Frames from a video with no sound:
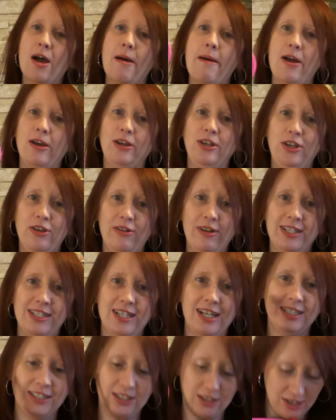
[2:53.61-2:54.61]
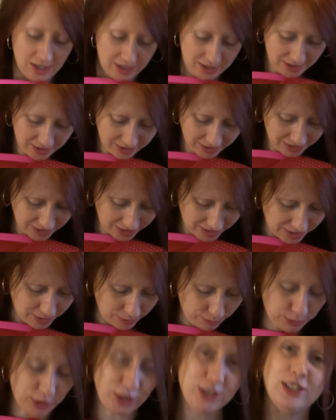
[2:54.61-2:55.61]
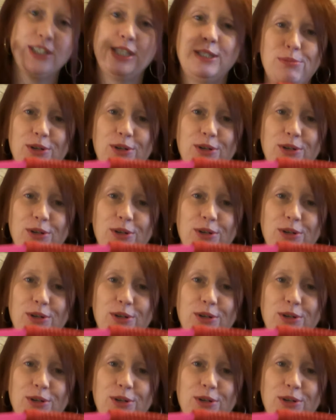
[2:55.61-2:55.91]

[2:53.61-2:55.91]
How cute is this? Look, look, the Brussels